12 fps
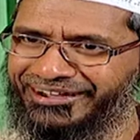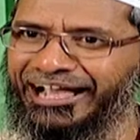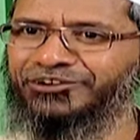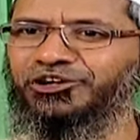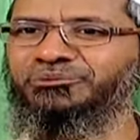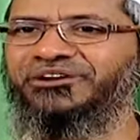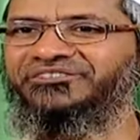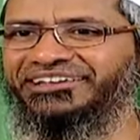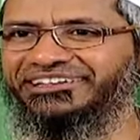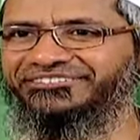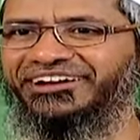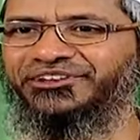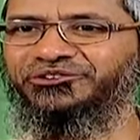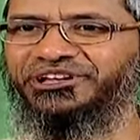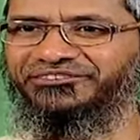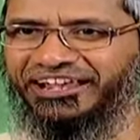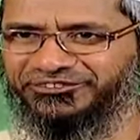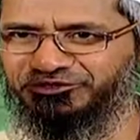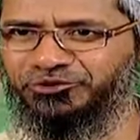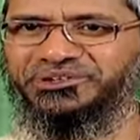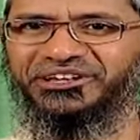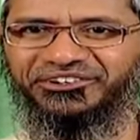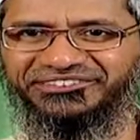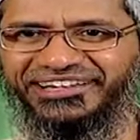I told my father, fine, you give lakhs of
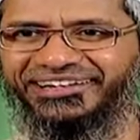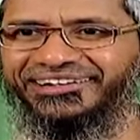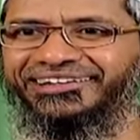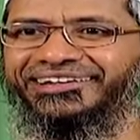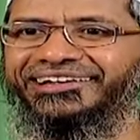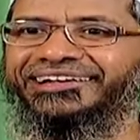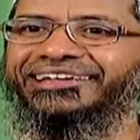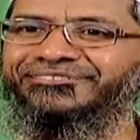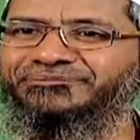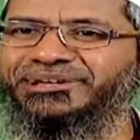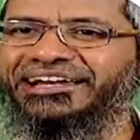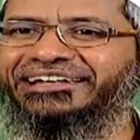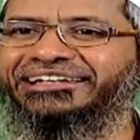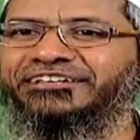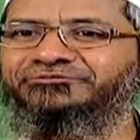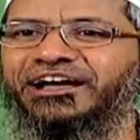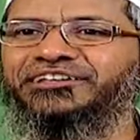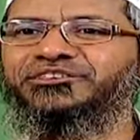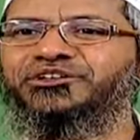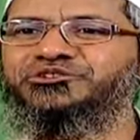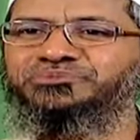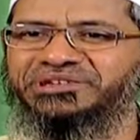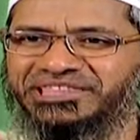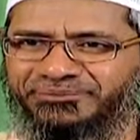rupees outside. Give me at least 5,000
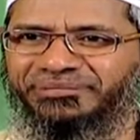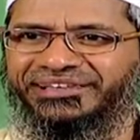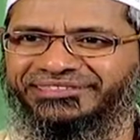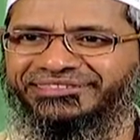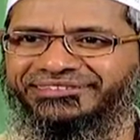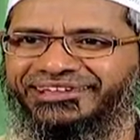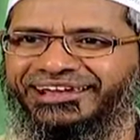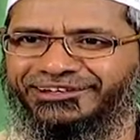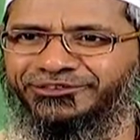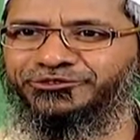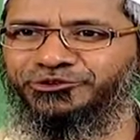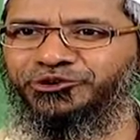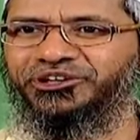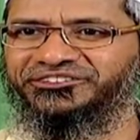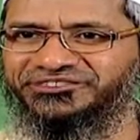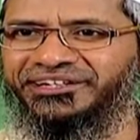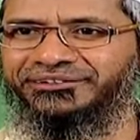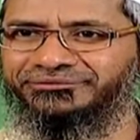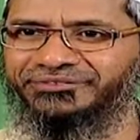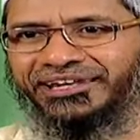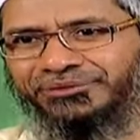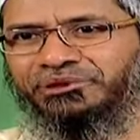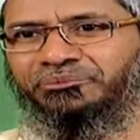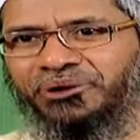rupees a month. At least you know your son. Fine,
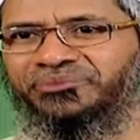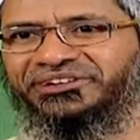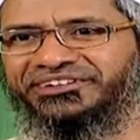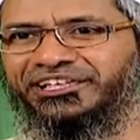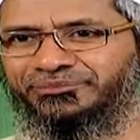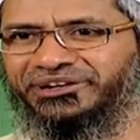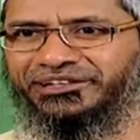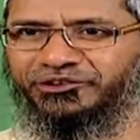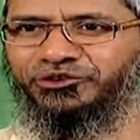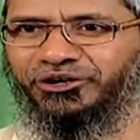he may make mistake, but he will